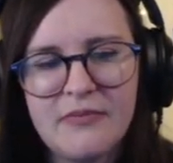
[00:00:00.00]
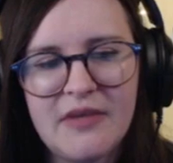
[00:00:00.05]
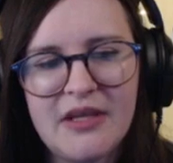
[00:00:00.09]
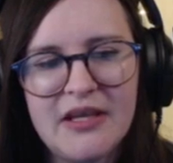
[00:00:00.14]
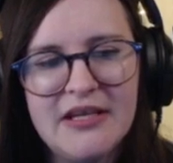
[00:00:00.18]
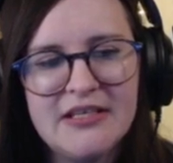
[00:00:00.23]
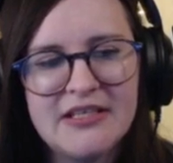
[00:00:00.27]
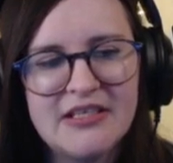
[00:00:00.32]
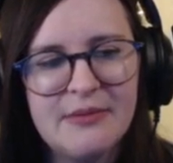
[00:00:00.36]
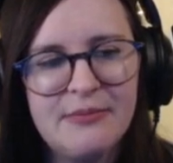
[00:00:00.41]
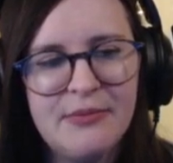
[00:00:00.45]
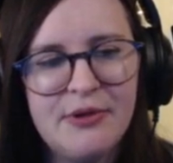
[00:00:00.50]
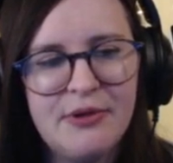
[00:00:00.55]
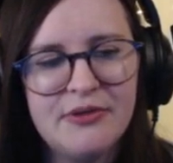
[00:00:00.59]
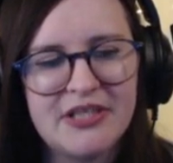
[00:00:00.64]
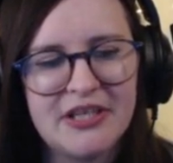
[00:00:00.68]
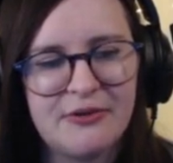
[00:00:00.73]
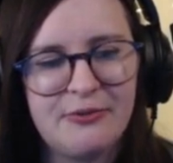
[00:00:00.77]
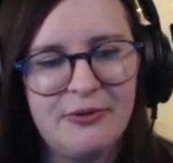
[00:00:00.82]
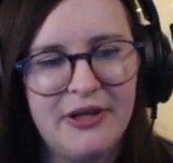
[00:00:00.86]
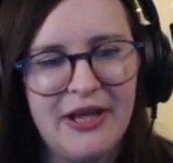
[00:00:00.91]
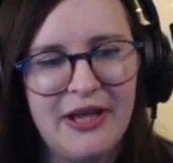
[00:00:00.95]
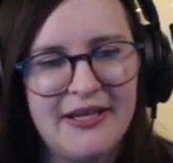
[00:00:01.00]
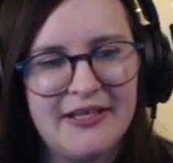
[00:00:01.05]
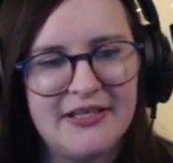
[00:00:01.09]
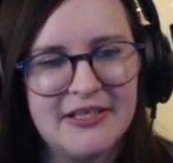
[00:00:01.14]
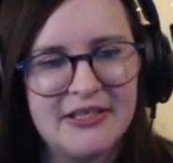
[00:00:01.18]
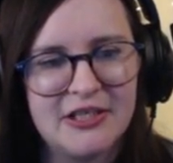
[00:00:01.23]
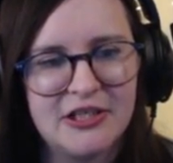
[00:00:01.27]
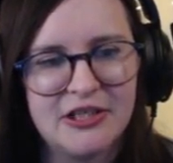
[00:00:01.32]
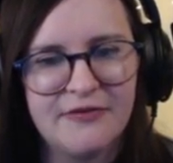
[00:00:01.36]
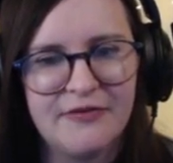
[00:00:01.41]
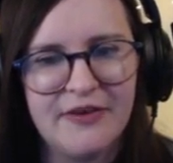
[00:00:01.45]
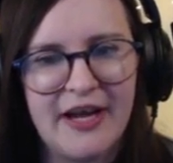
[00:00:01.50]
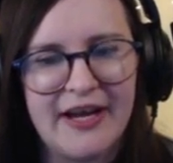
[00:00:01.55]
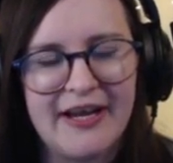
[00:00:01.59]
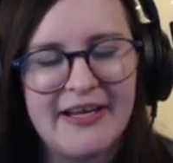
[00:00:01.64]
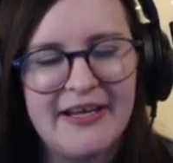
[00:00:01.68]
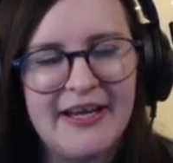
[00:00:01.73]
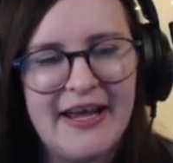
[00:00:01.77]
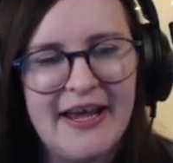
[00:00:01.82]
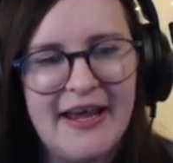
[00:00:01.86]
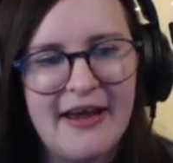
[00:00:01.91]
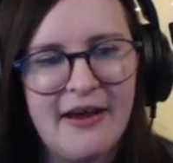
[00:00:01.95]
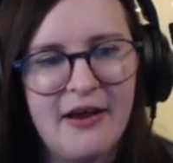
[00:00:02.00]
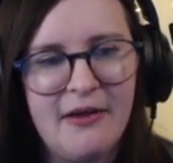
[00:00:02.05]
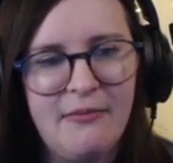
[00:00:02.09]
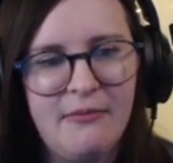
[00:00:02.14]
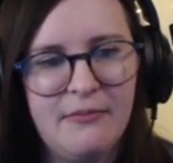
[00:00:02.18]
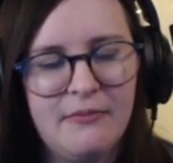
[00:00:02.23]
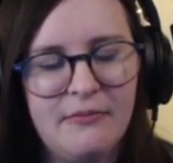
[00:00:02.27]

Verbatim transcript: Is the music related to something? I can hear...